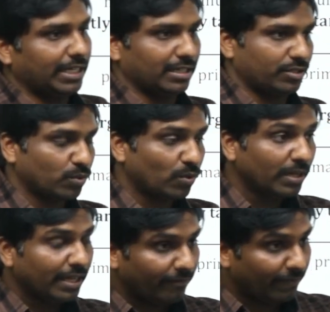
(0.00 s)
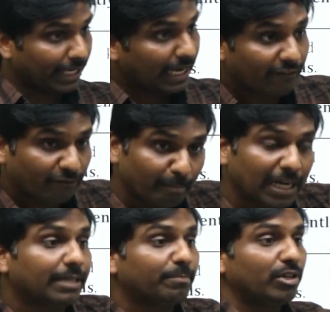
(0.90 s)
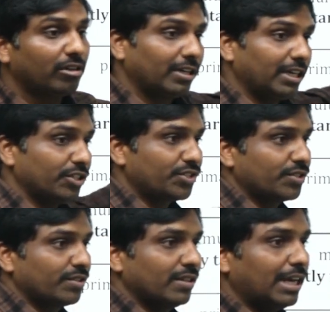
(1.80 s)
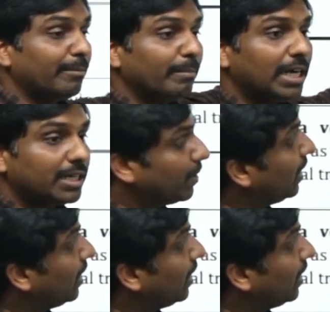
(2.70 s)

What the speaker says: So we can have multiple targets and multiple